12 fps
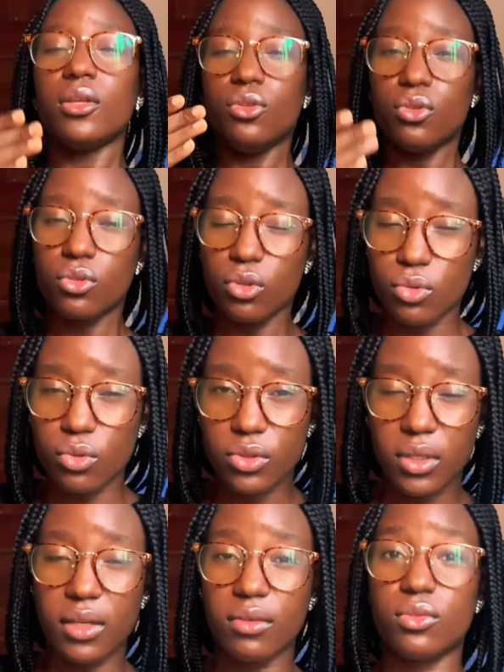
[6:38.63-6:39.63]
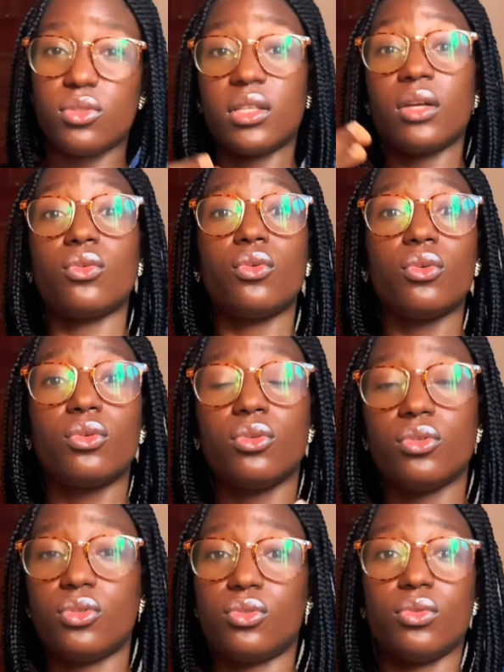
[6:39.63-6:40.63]
Use your 200 level to now go
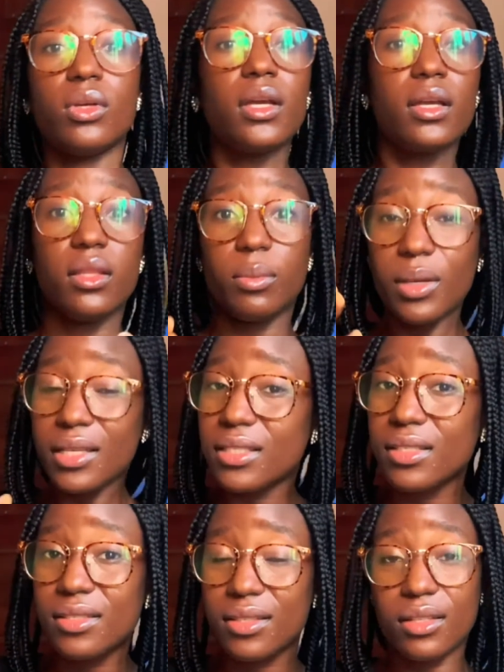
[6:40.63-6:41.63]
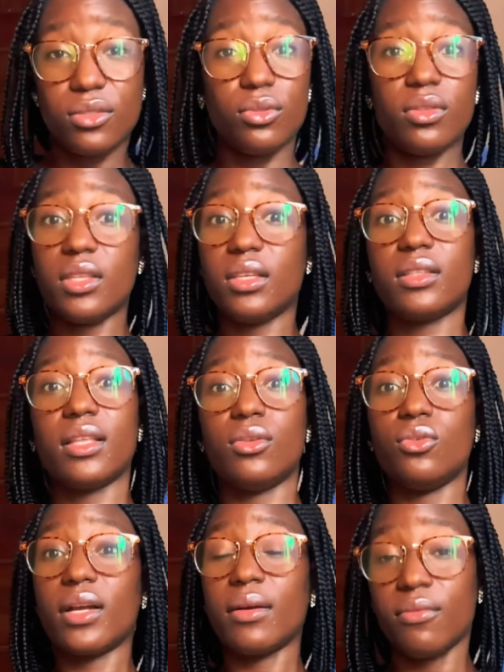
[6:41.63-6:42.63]
close to the persons that you think that
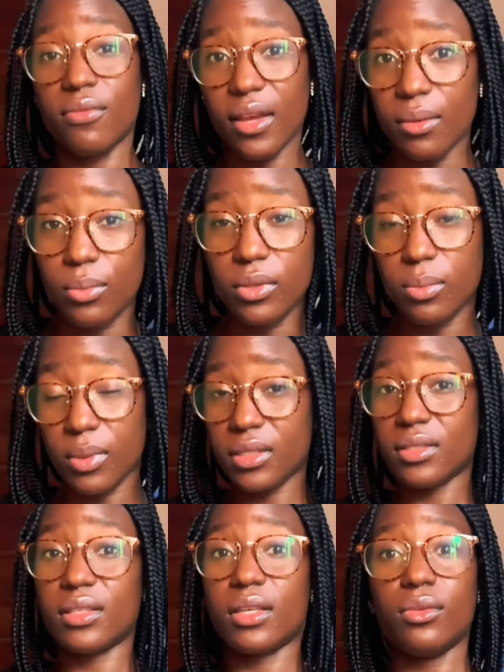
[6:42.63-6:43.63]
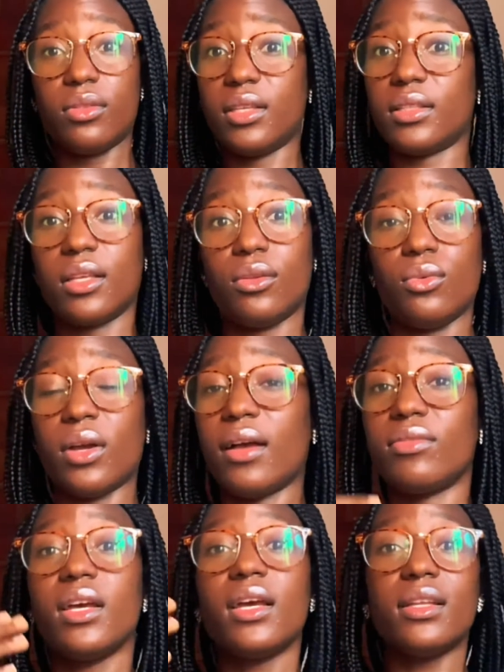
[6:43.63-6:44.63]
you can vibe with, the persons that you think that you
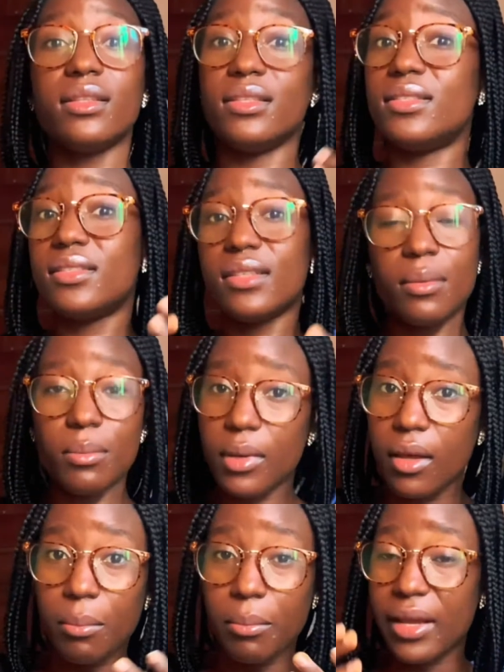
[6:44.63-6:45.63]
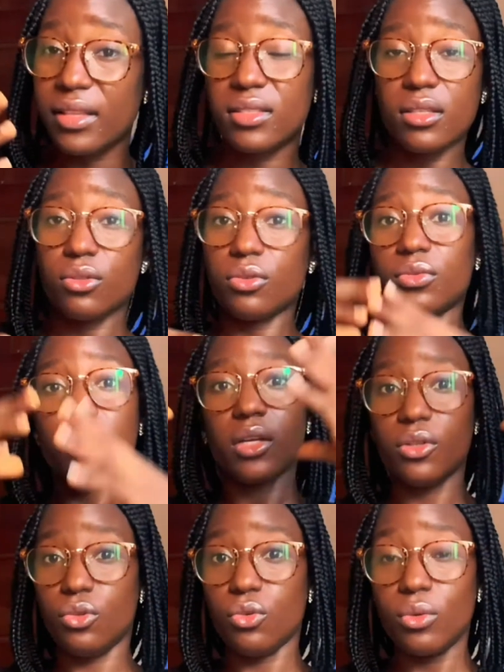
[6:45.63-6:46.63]
have the same mindset of,
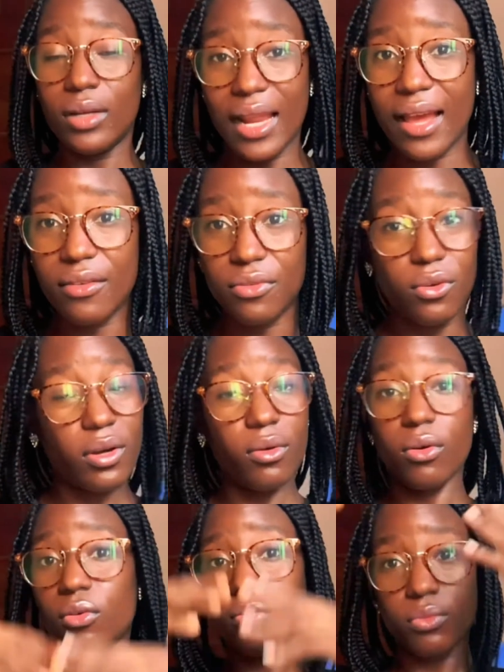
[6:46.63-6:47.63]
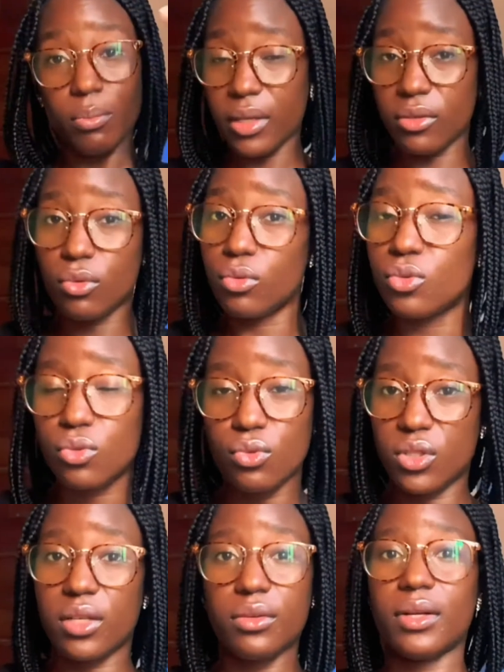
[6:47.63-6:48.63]
life or of medical school
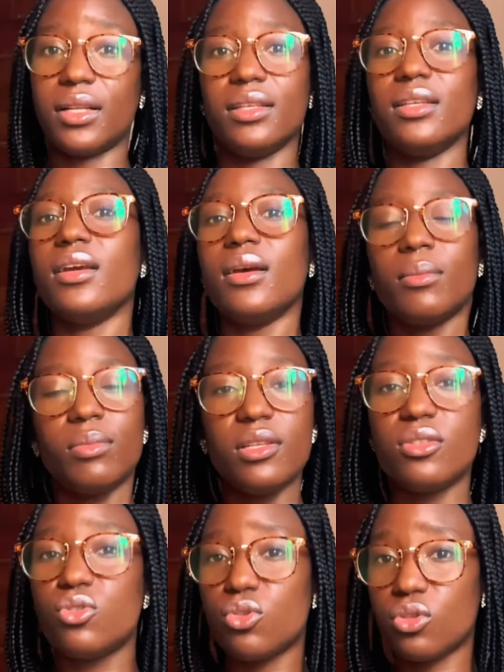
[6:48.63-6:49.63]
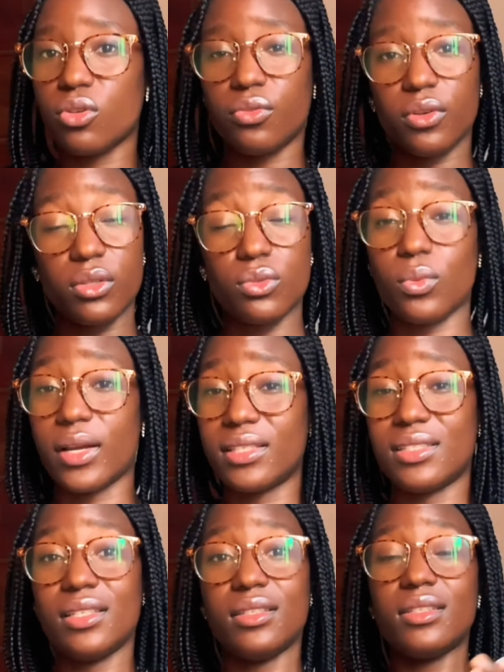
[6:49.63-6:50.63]
generally. Please choose your friends
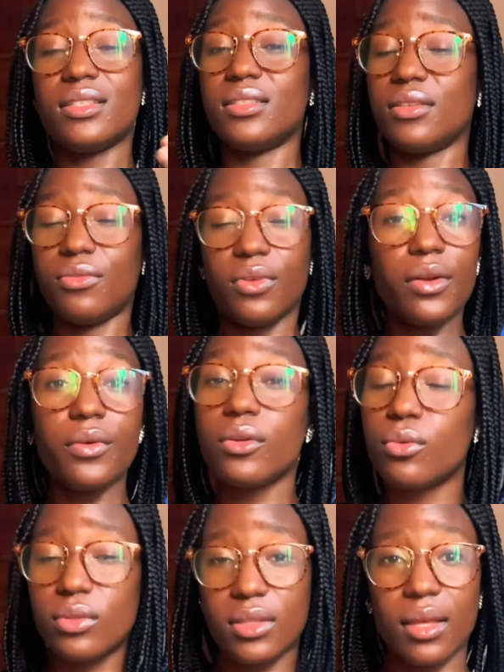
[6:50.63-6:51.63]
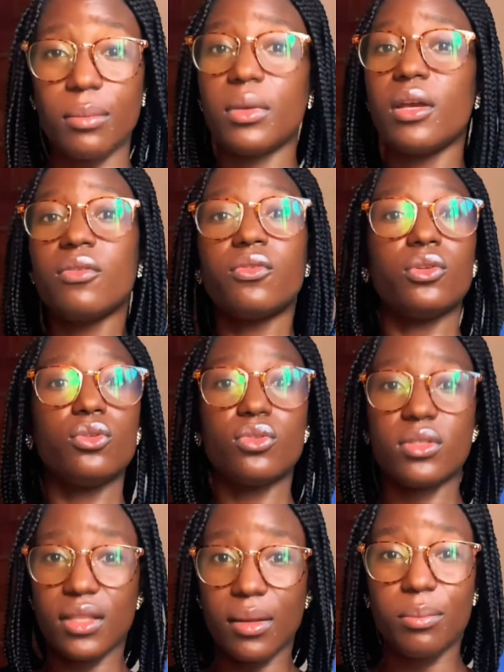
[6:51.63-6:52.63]
wisely. This is a very good time for you to
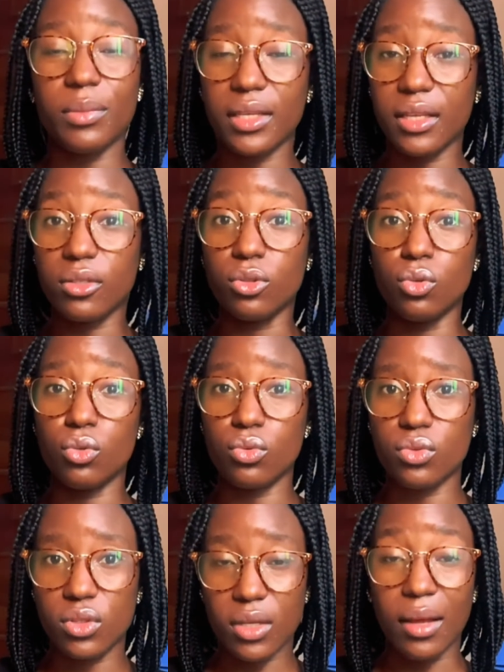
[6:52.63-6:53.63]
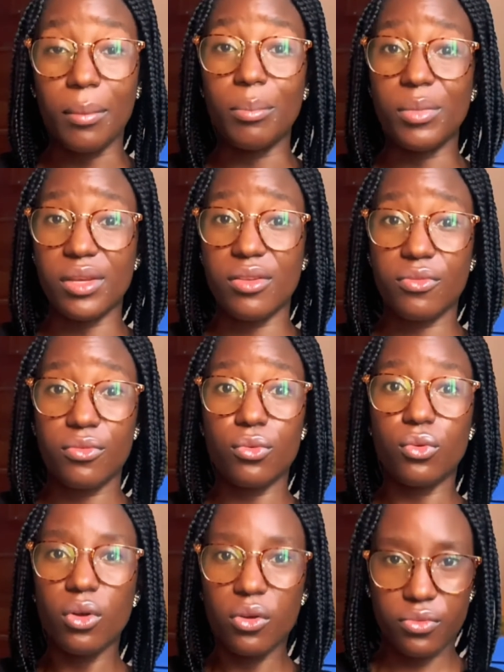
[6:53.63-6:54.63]
start making good and
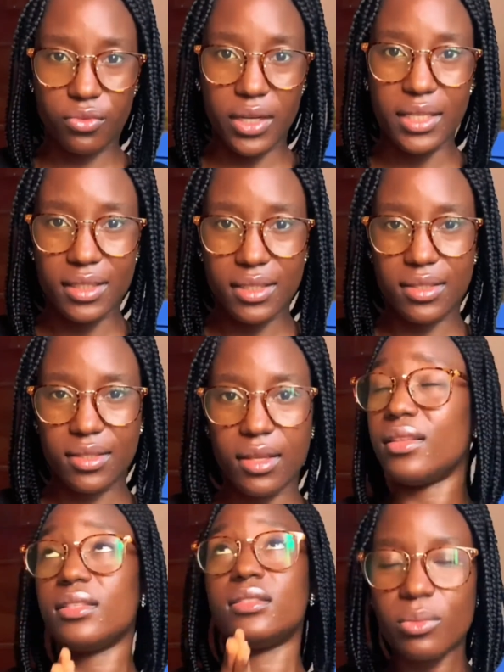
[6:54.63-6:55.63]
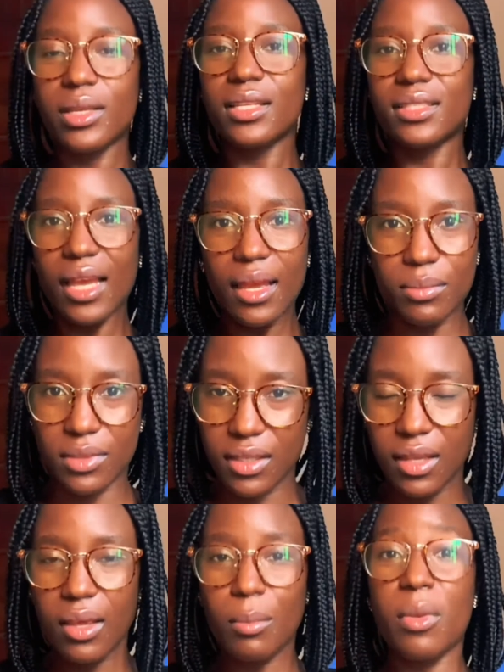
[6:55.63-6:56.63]
meaningful friends. There's so many times
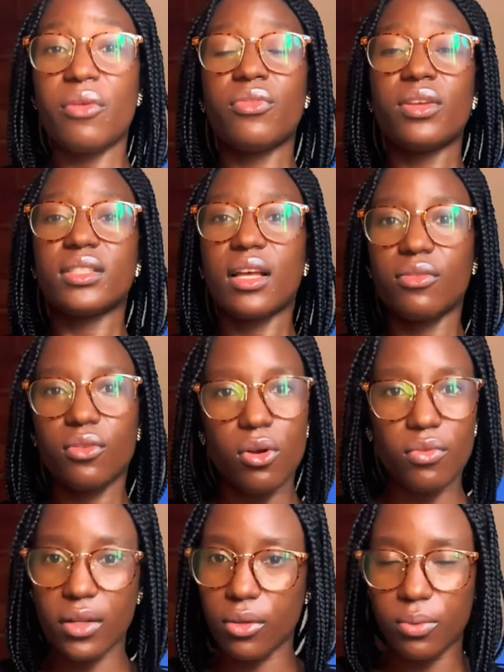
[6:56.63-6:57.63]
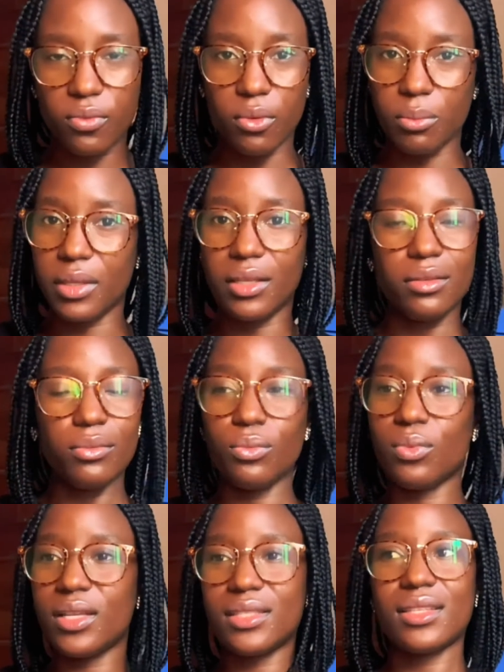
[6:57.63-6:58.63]
my friends have covered up for me in
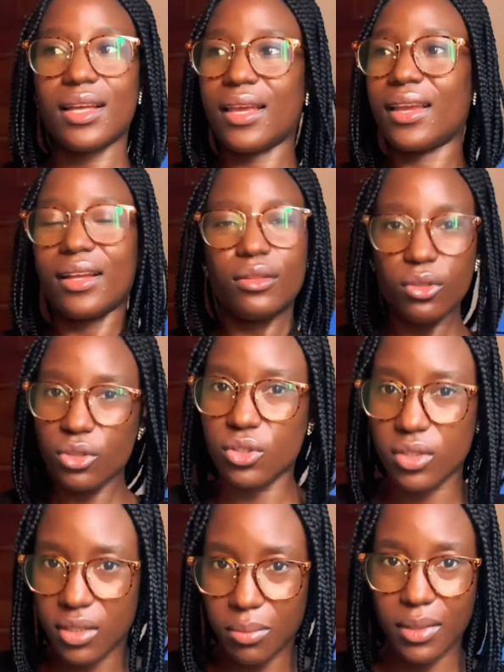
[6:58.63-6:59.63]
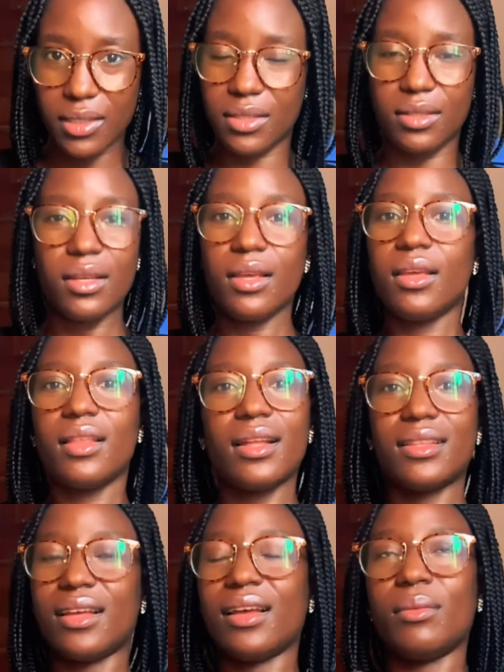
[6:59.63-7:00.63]
ways that I cannot just imagine,
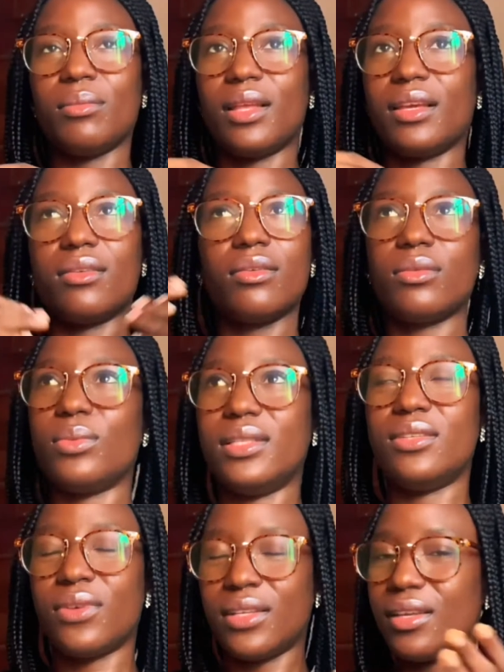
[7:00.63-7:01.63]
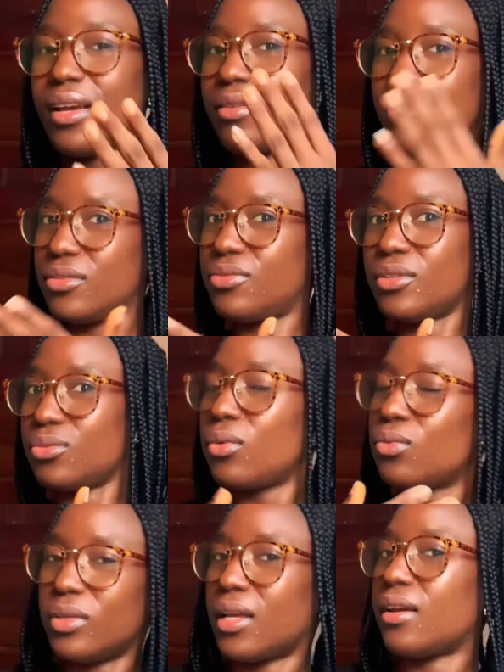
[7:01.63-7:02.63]
that I'm like, if I didn't have this friend, what
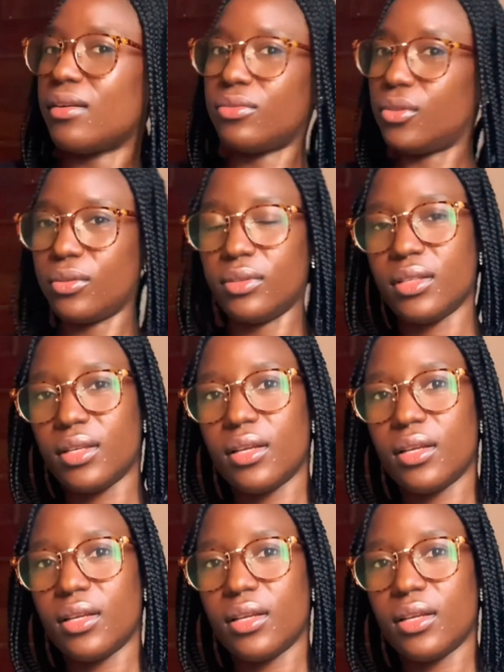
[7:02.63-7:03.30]
would I have done?